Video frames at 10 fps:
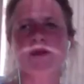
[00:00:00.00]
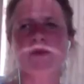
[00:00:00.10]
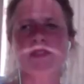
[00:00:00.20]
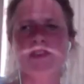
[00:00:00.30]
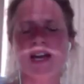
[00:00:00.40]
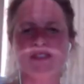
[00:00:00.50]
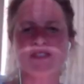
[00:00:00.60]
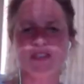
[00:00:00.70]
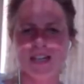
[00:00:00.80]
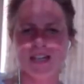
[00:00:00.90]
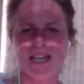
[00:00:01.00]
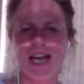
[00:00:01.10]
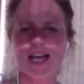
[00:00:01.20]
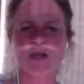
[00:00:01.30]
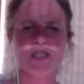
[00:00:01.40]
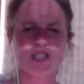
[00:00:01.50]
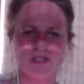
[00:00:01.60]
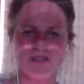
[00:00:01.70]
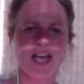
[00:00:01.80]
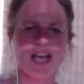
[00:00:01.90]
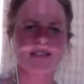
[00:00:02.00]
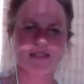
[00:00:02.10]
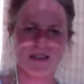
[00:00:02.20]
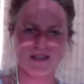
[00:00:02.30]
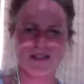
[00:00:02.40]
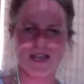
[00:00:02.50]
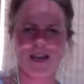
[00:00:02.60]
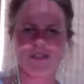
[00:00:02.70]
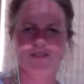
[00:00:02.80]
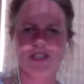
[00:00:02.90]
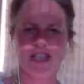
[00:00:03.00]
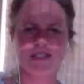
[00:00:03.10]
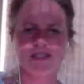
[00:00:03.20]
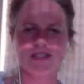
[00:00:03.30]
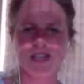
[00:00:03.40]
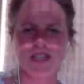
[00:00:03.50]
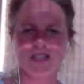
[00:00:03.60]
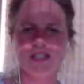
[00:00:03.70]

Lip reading: with that. That language creates ourselves. Let's use